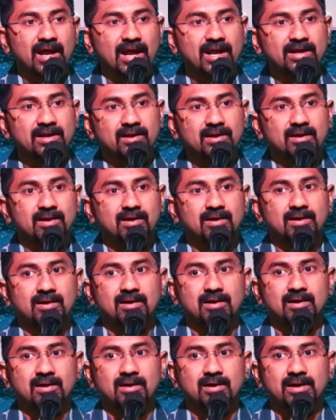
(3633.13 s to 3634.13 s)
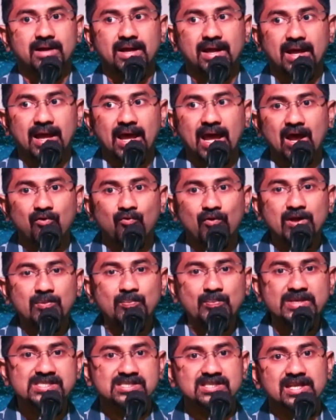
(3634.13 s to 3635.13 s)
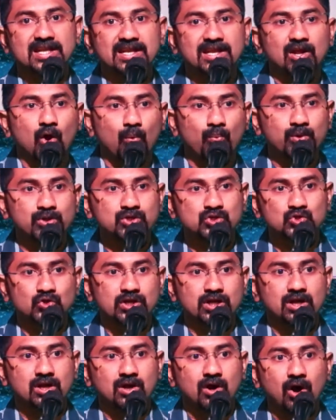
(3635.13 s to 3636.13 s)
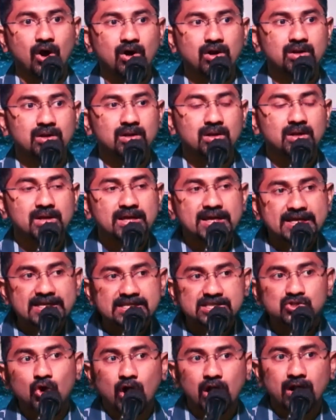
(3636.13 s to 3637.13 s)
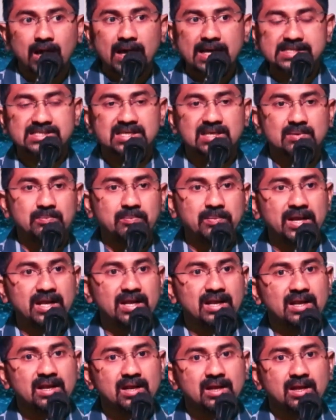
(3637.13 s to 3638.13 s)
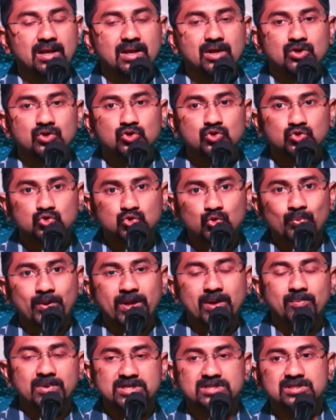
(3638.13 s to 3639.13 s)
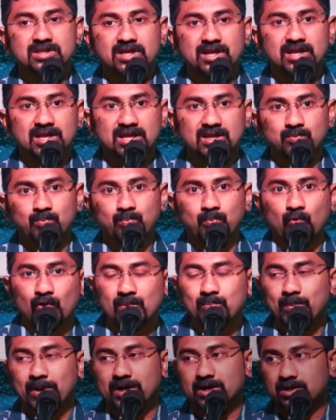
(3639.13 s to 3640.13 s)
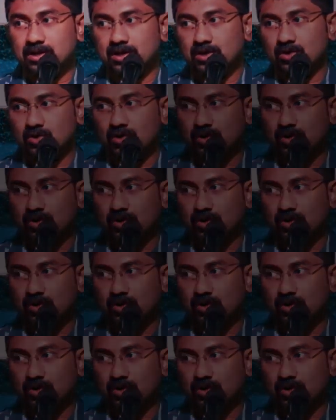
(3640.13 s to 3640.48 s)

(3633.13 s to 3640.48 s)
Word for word: and have I missed any opportunity or is God asking me to be missionary in one particular